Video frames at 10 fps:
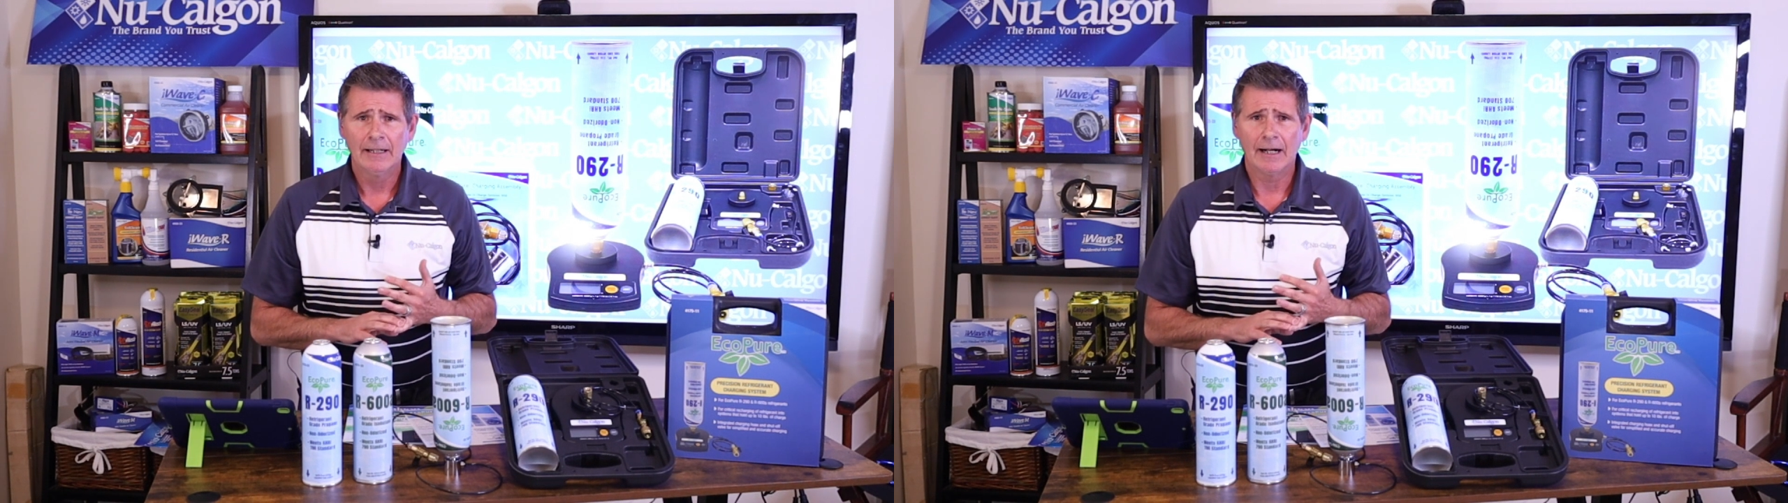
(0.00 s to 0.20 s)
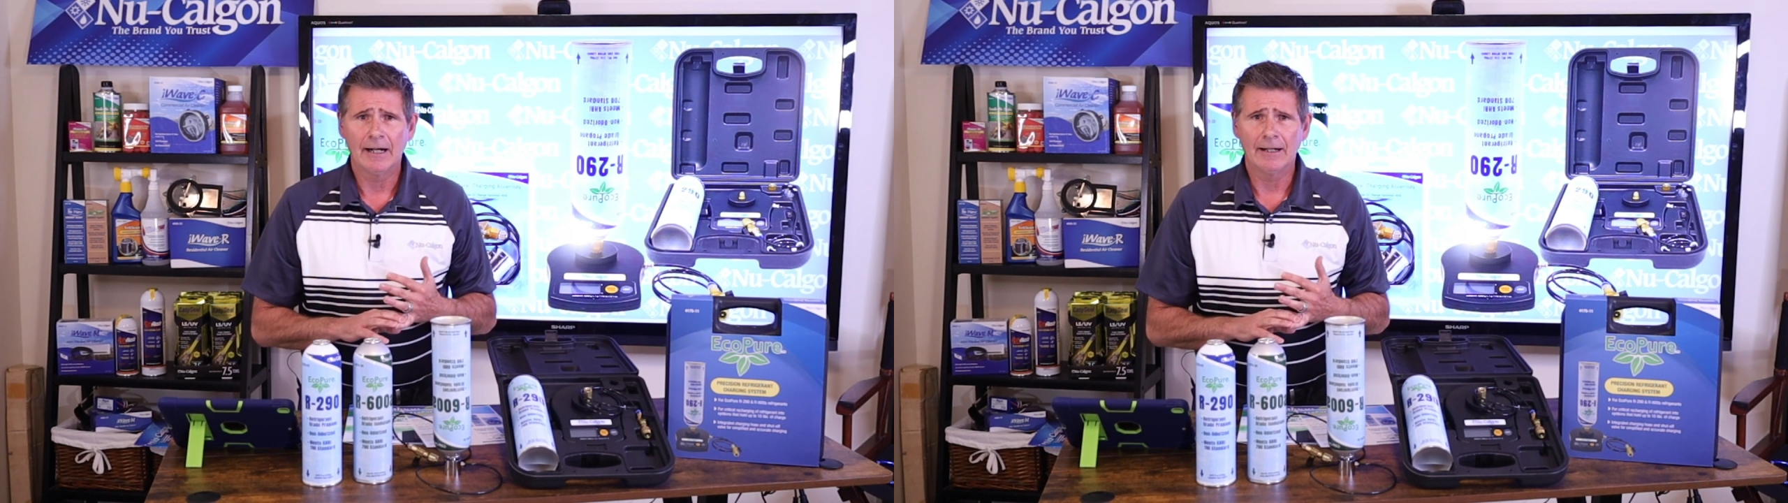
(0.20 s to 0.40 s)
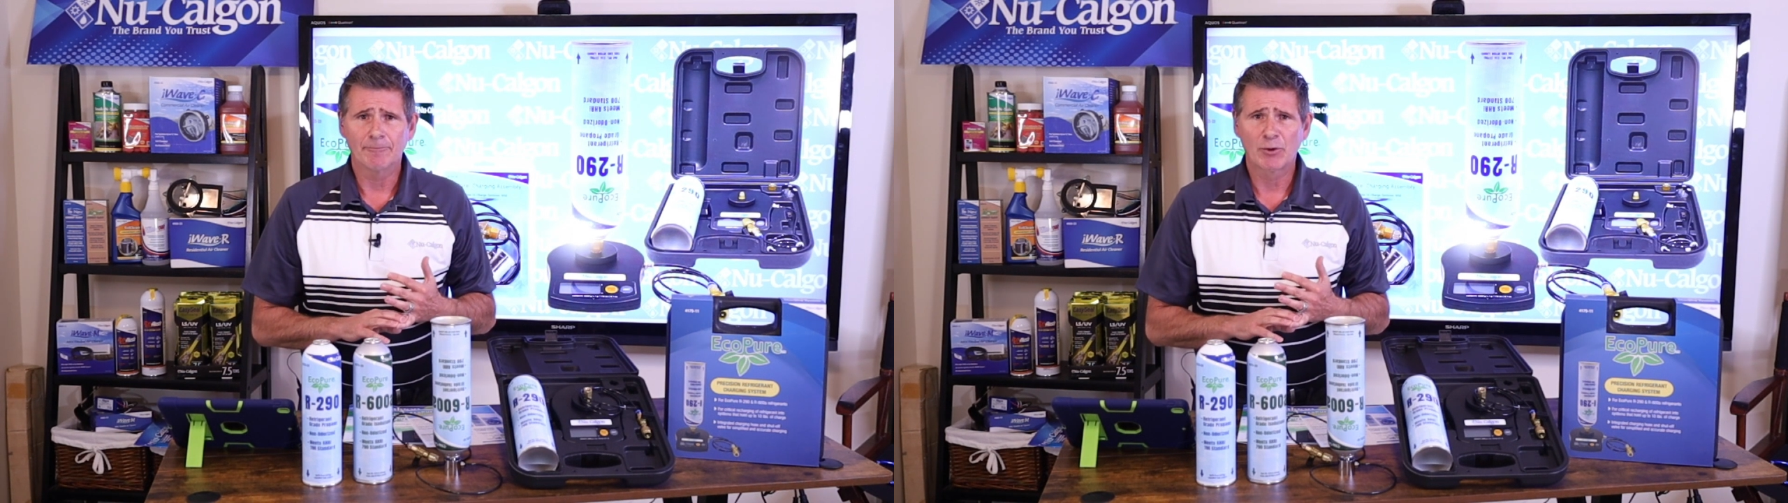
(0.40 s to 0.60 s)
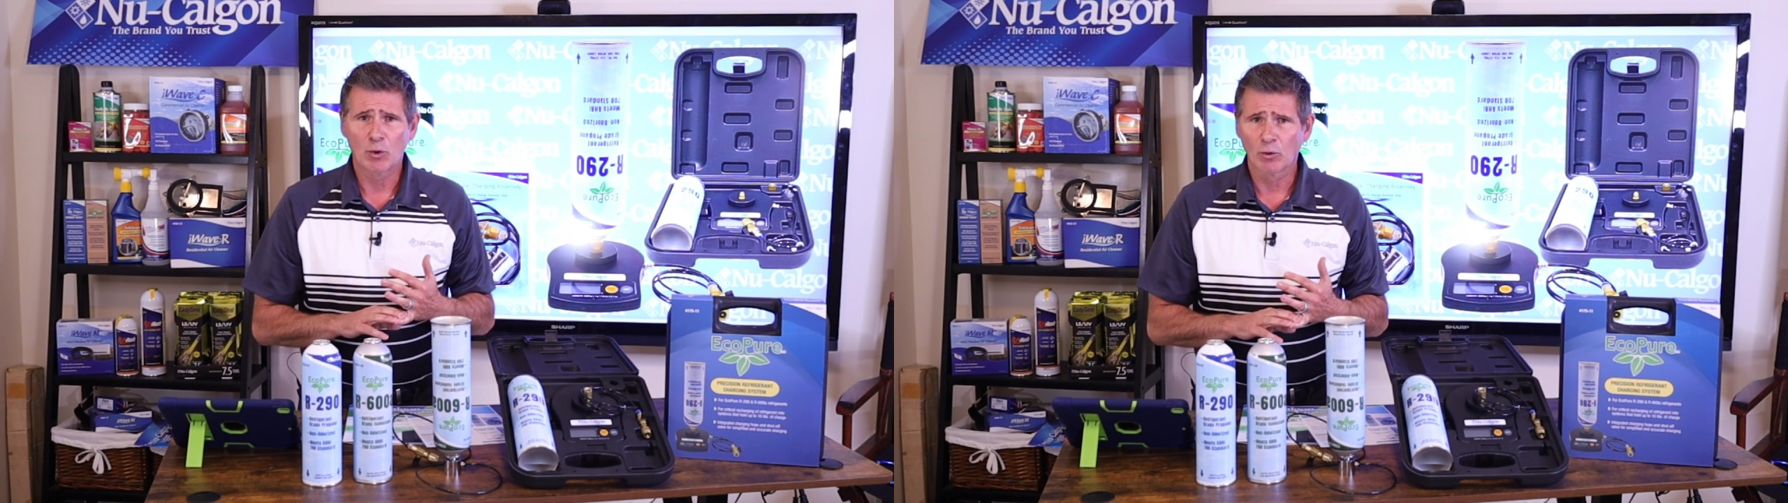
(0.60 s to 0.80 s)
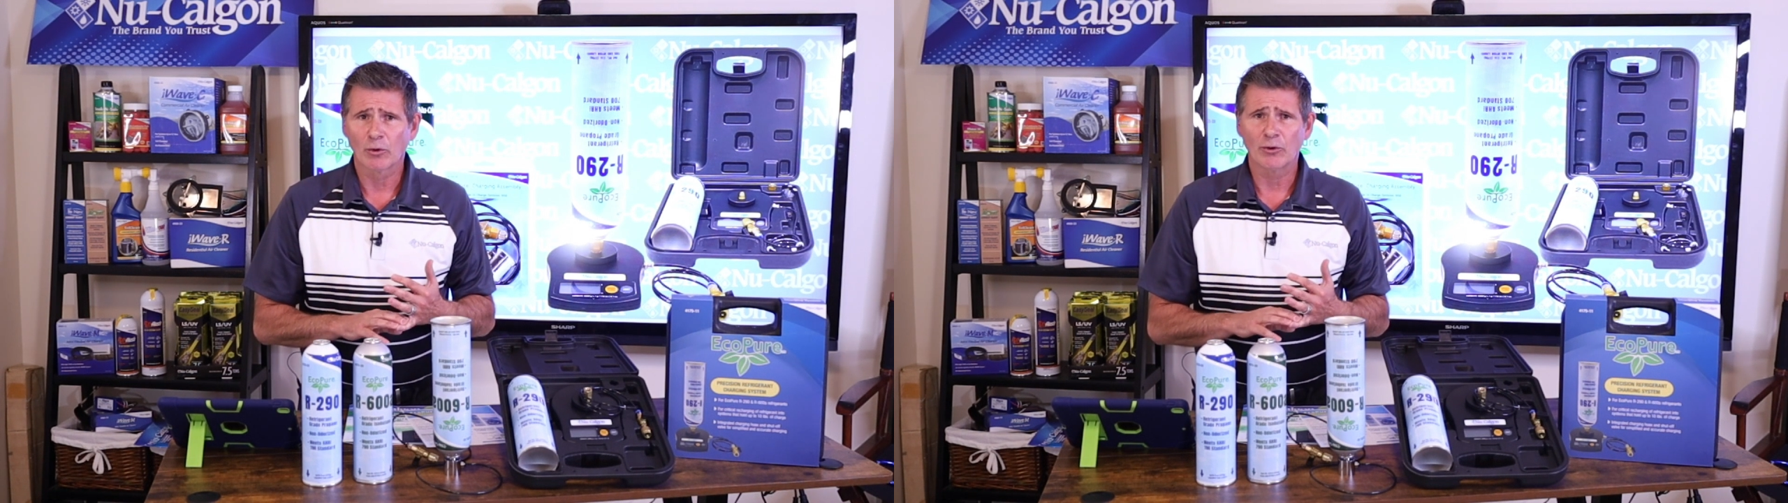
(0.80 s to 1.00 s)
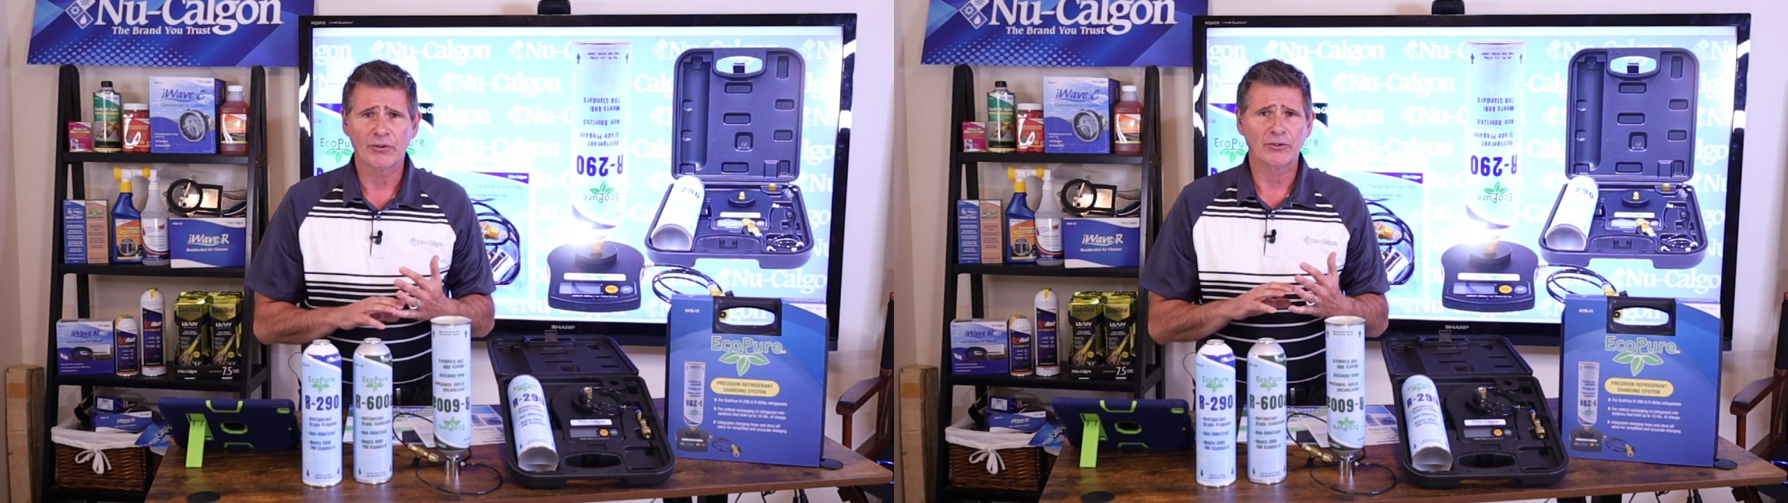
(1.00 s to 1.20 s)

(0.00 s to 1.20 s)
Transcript: uh, coolers.